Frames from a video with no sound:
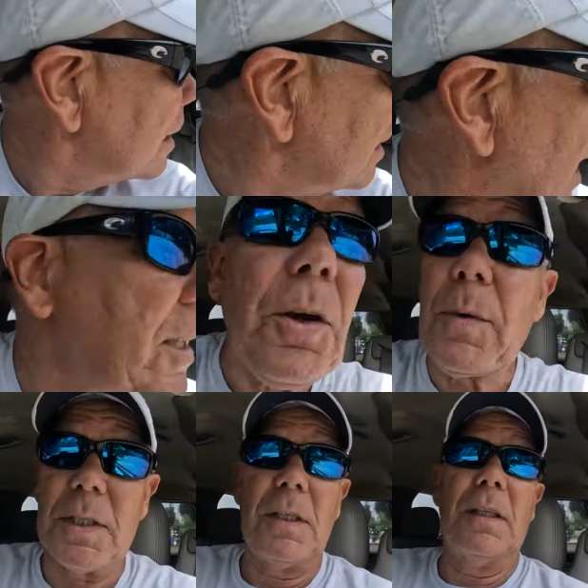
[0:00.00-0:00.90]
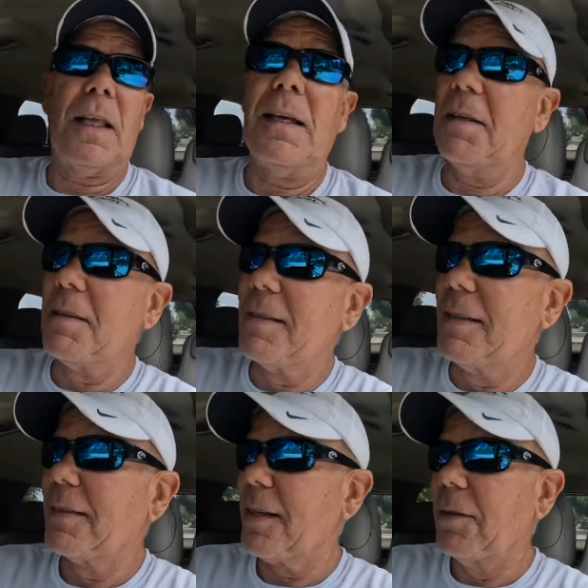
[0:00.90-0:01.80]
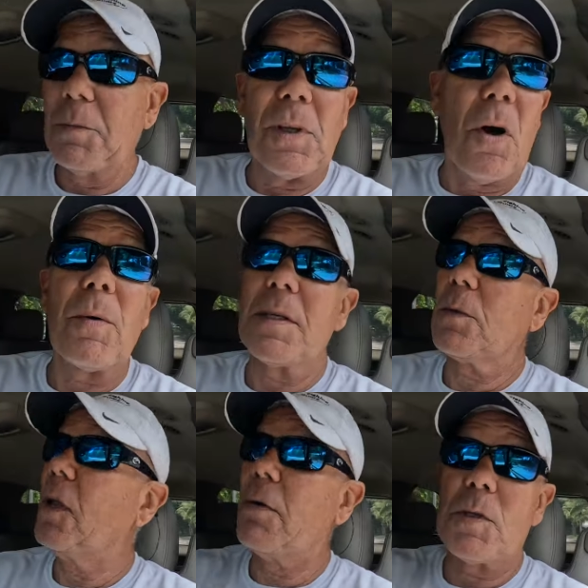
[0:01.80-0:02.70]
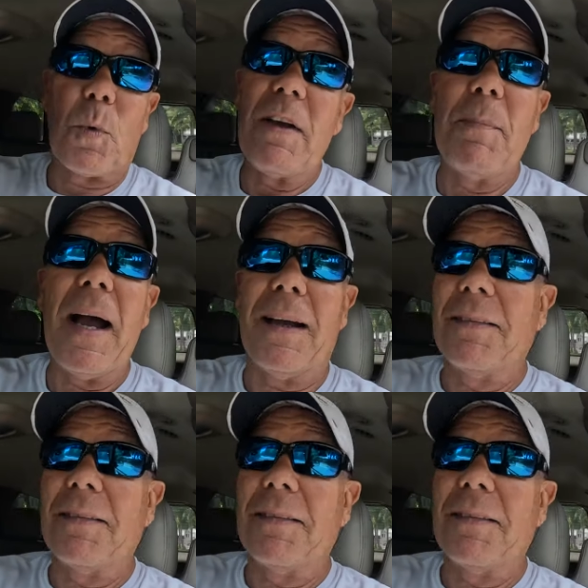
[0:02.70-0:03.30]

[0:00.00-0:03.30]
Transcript: that's always a good thing. So we'll always, we'll always wave back.